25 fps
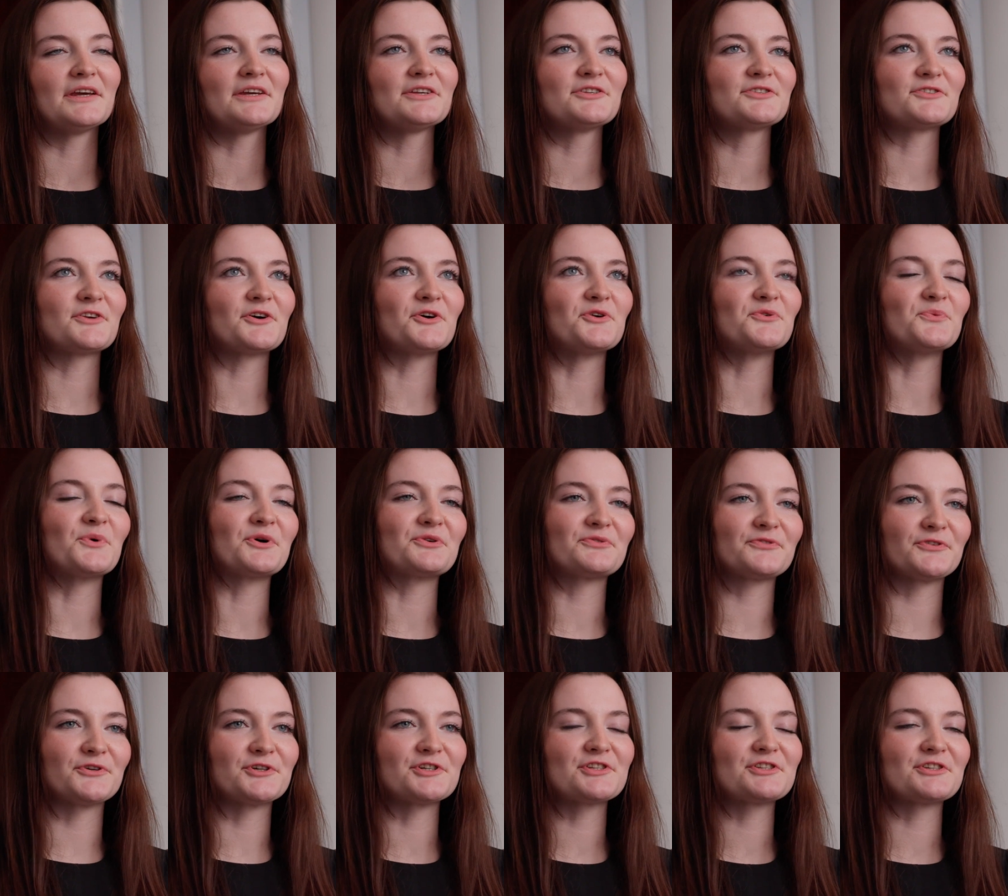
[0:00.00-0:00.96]
So what
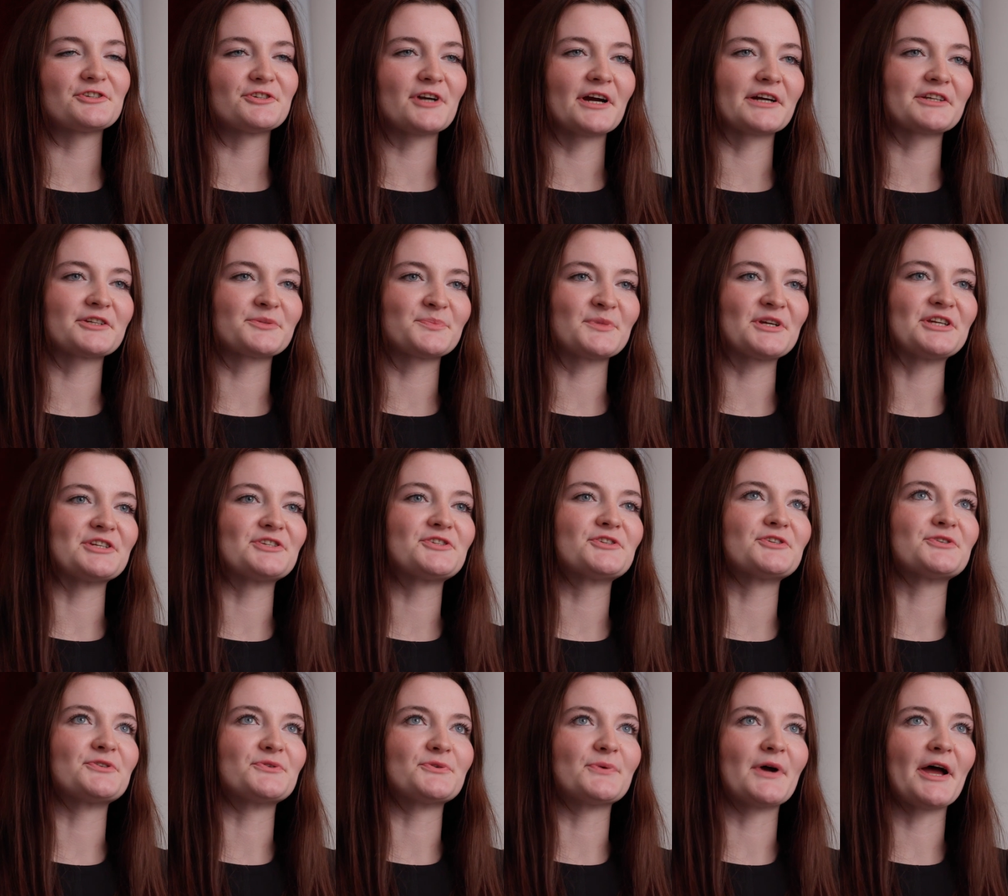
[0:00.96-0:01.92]
first attracted me
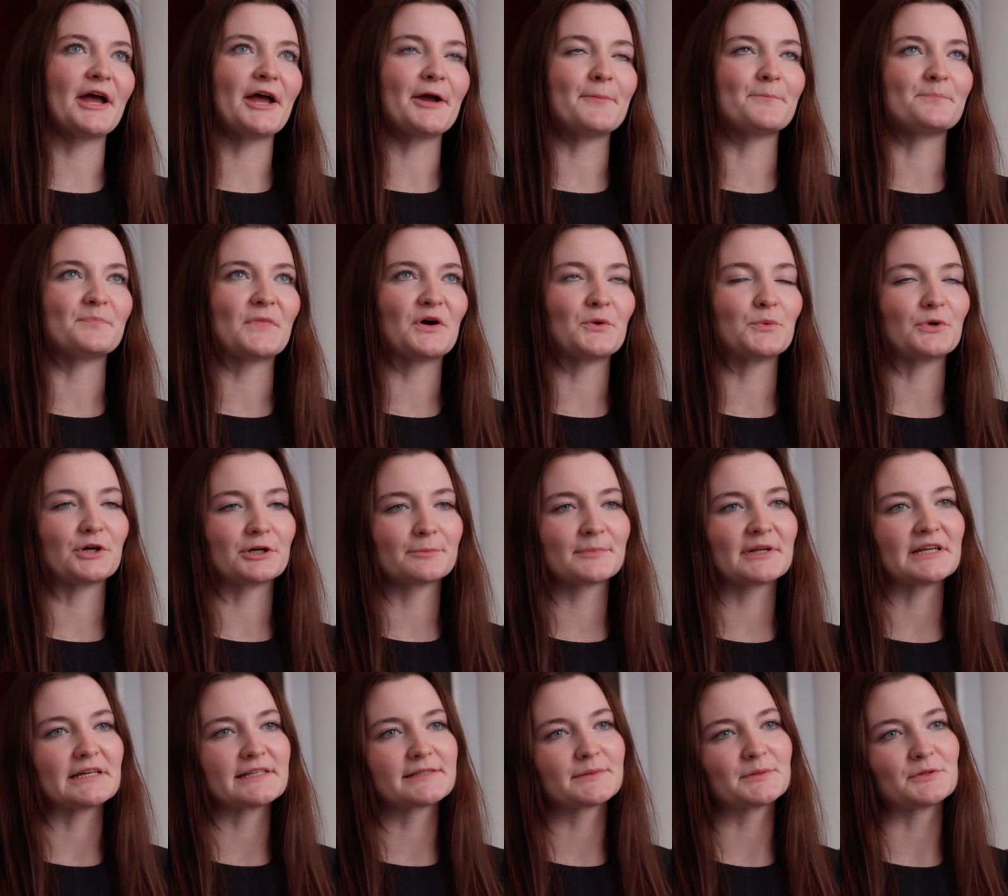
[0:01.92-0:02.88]
to um, a word
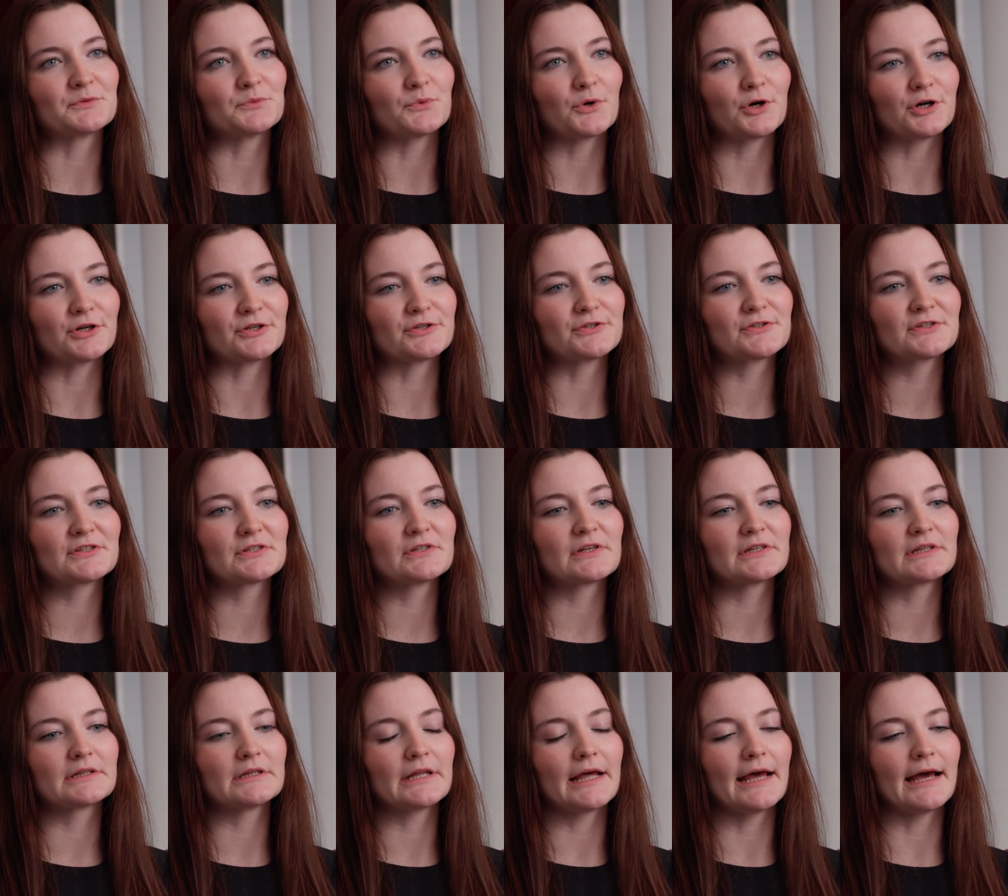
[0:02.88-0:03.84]
placement was
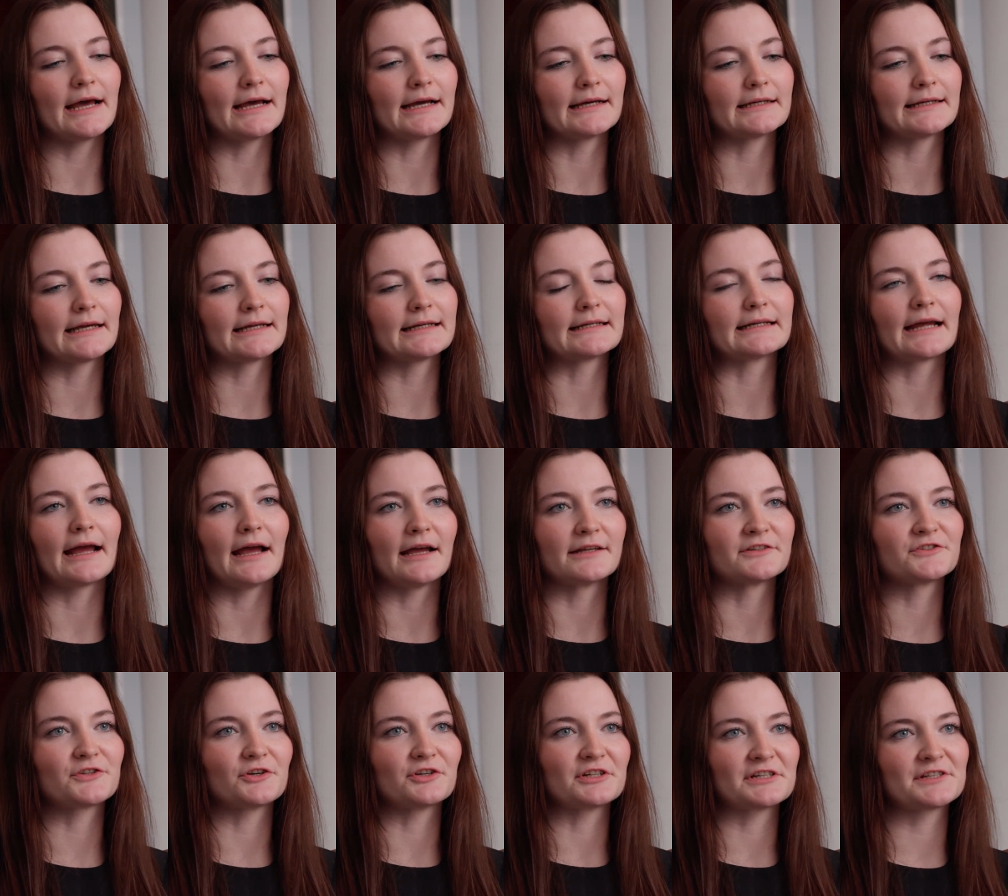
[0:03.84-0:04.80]
uh, getting
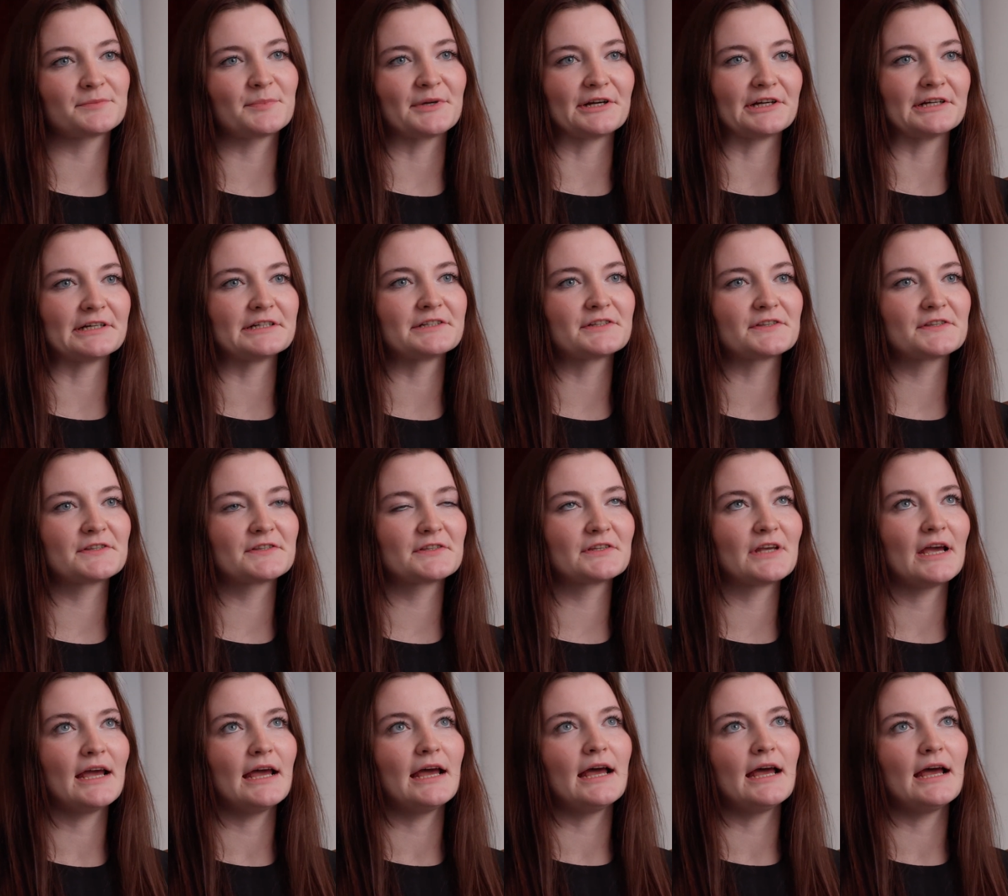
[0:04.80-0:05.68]
hands-on experience